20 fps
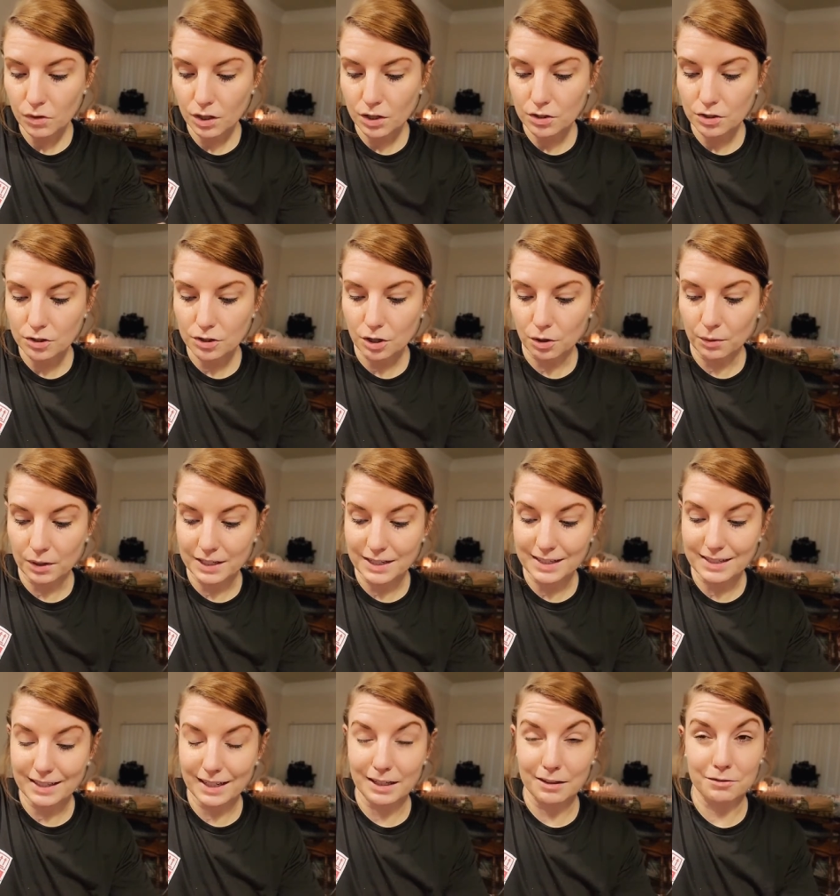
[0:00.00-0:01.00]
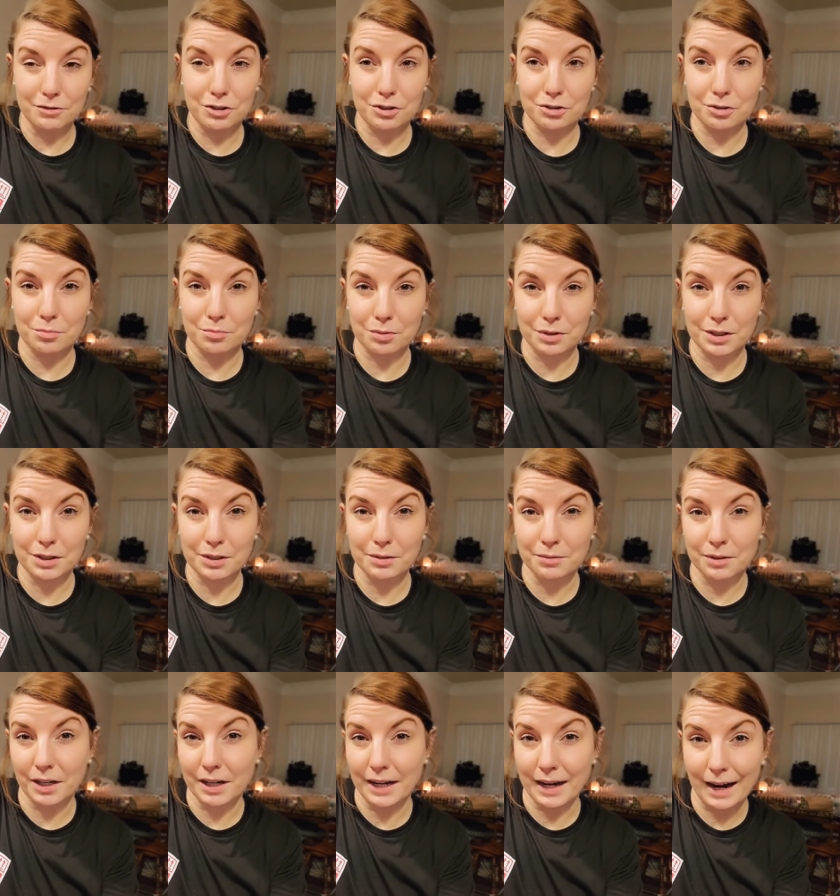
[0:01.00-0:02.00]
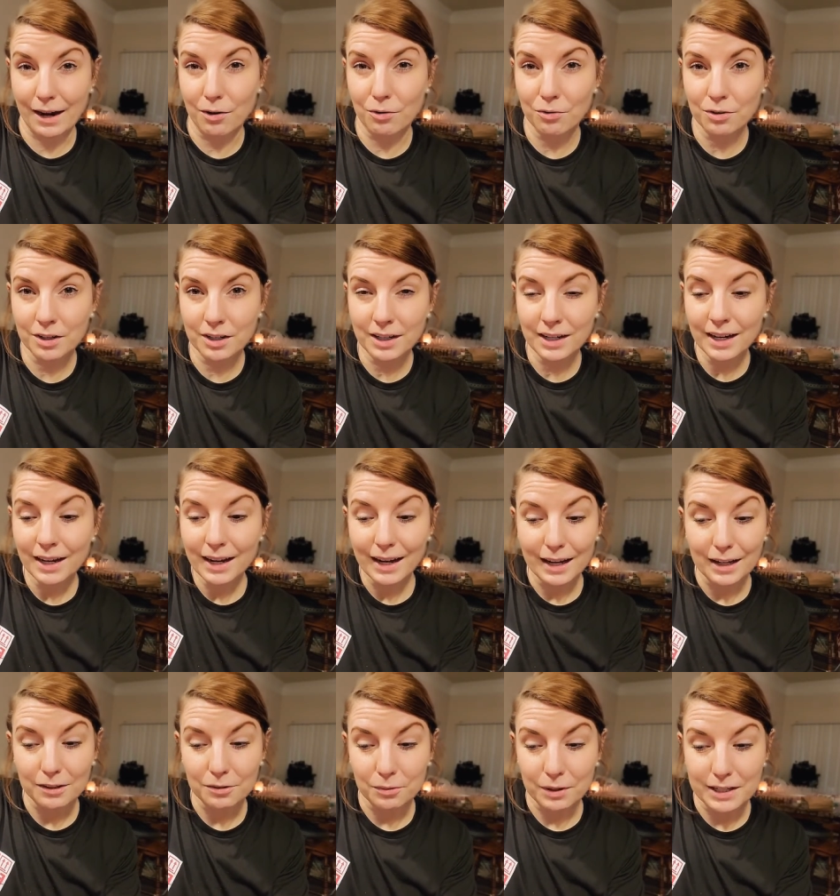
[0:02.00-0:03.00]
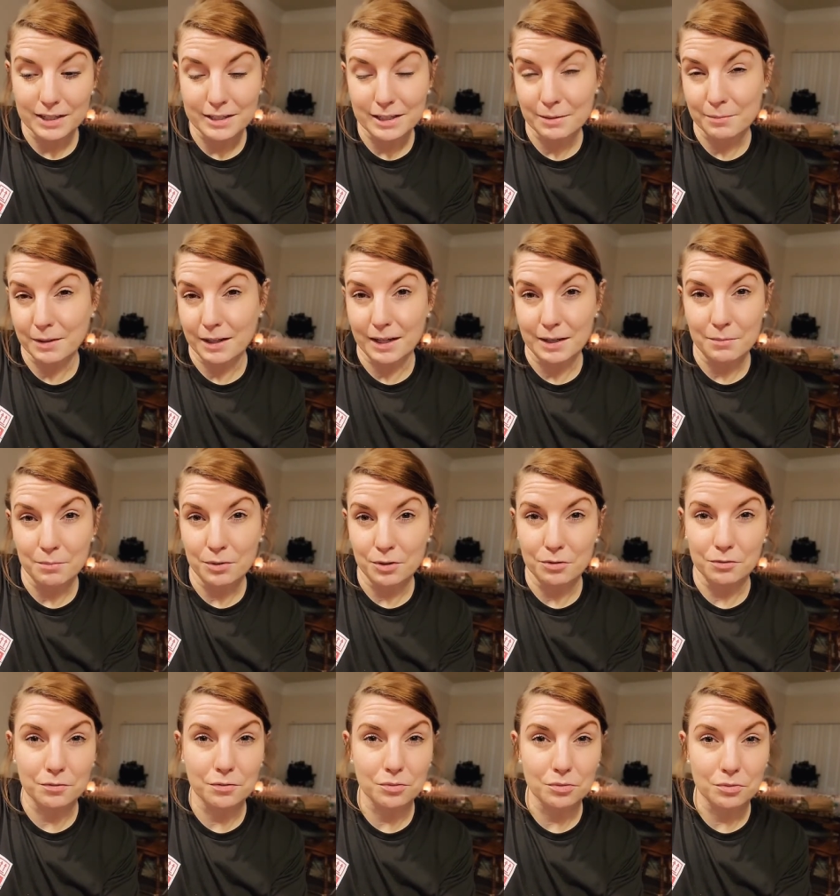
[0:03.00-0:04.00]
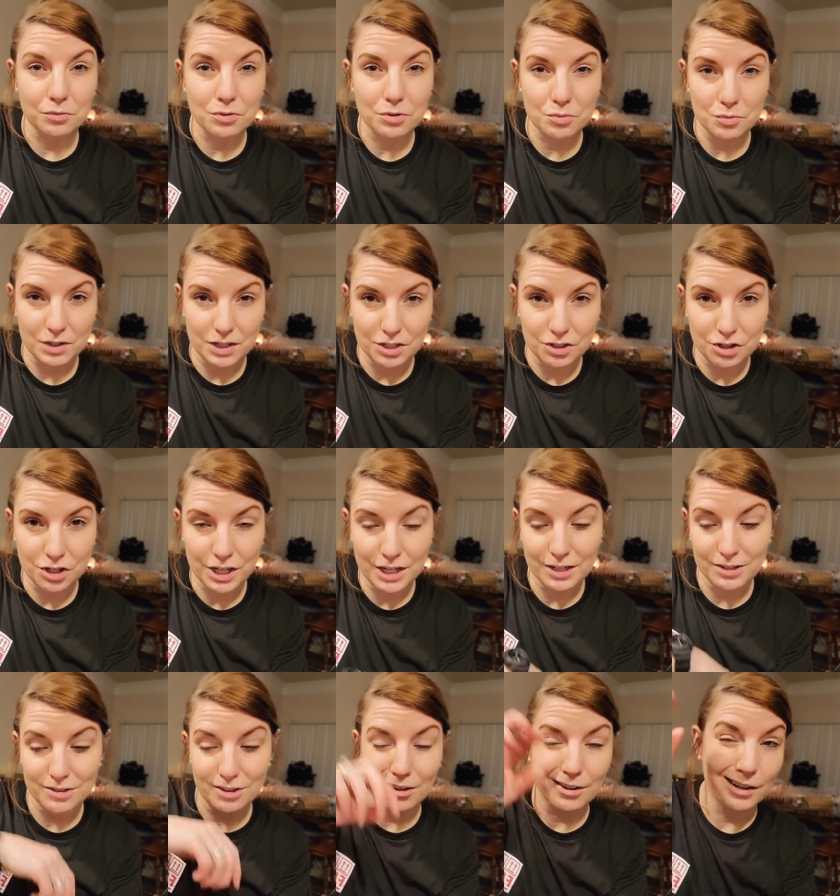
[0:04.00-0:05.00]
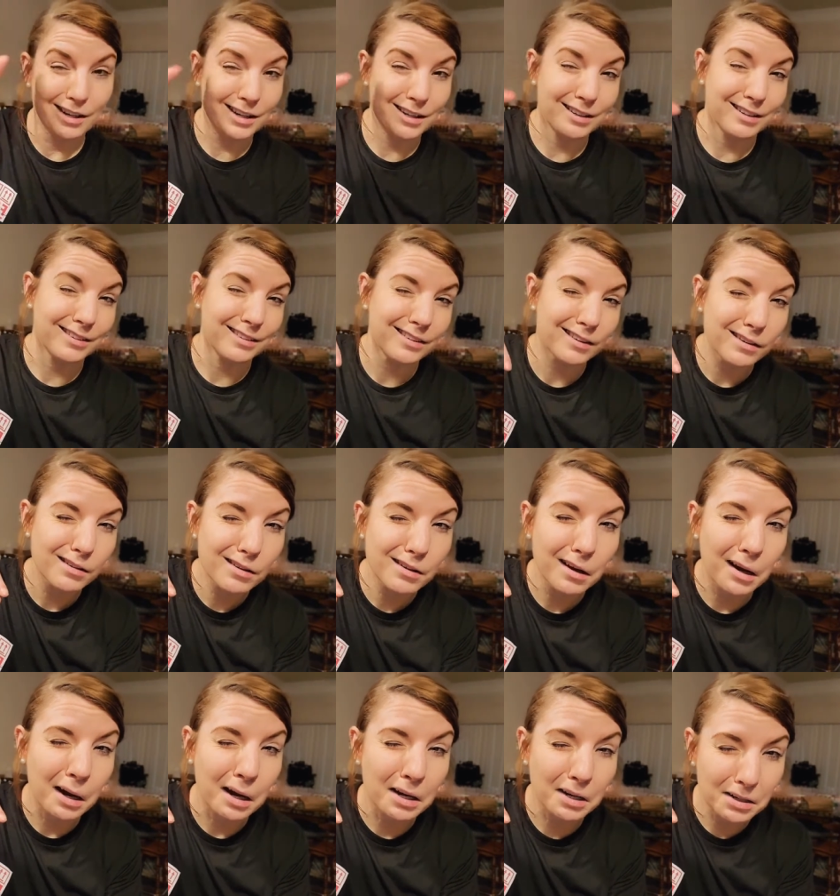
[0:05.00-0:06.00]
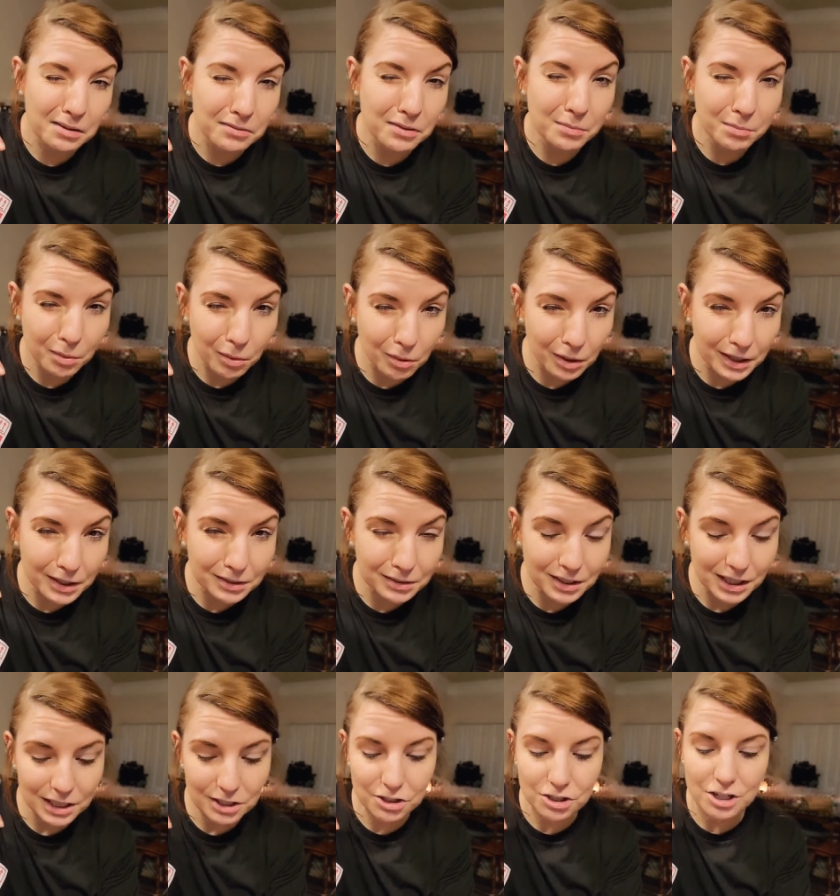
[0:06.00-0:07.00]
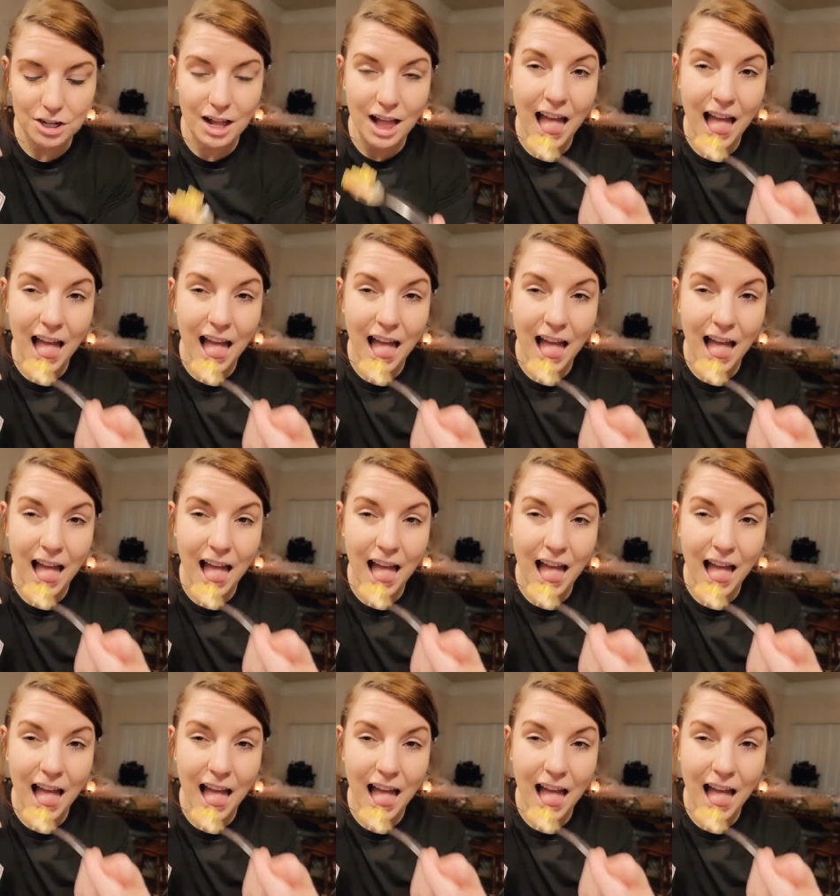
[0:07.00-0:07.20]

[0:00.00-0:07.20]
So instead of just completely running out and wasting my beautiful Swiss cheese on kind of a boring lunch,